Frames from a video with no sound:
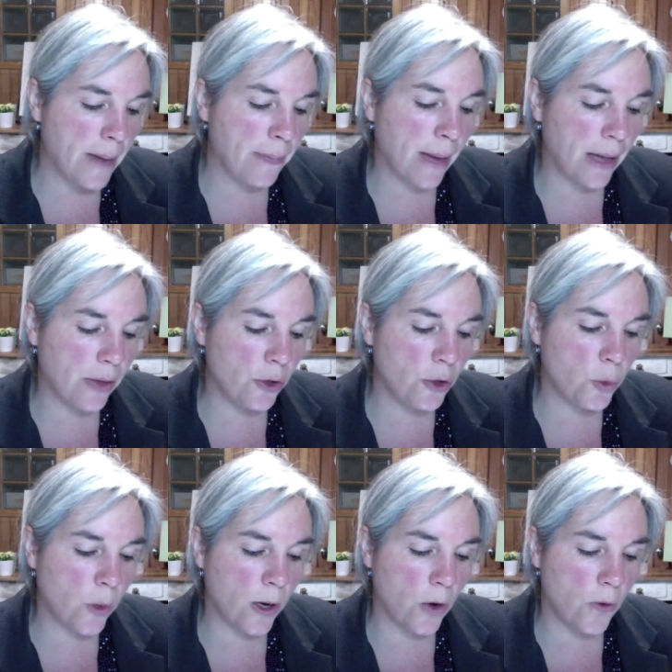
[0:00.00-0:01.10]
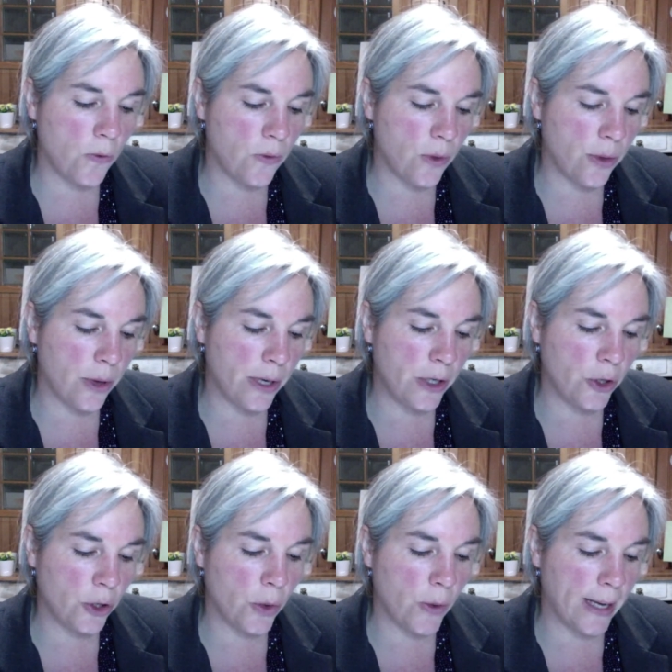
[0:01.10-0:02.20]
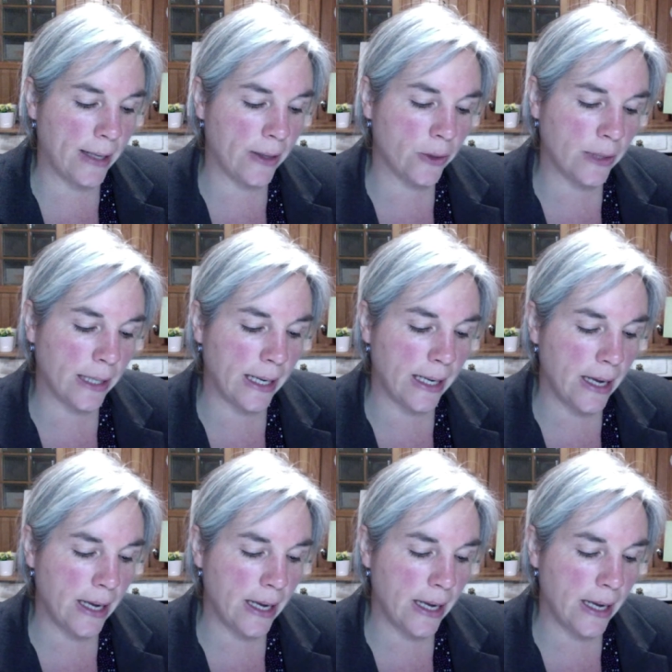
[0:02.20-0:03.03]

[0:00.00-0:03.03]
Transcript: Matthew 12:32 NLT.